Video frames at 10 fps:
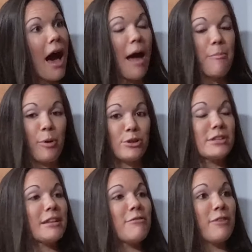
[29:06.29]
I
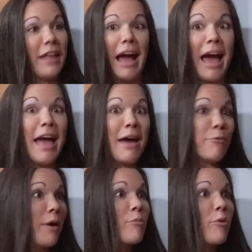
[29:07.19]
personally feel like I
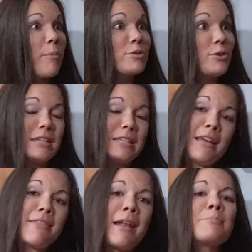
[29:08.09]
had way more opportunities.
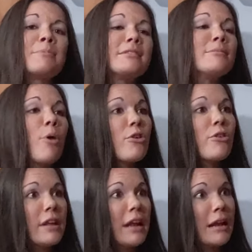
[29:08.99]
Not that I'm
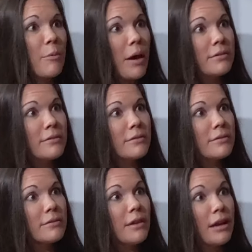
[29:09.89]
smarter than anyone.
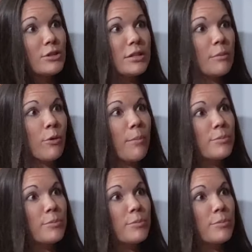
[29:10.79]
I just had more